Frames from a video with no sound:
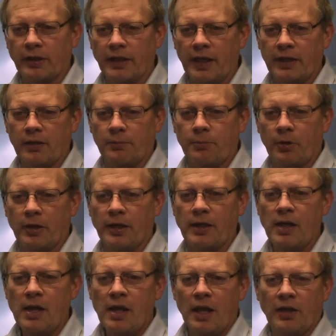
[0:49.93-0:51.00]
And that could bring,
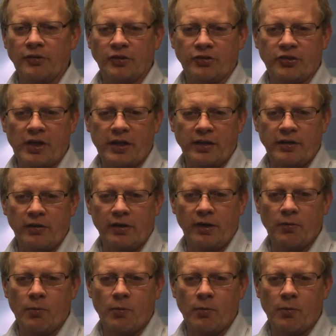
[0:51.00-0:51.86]
as a secondary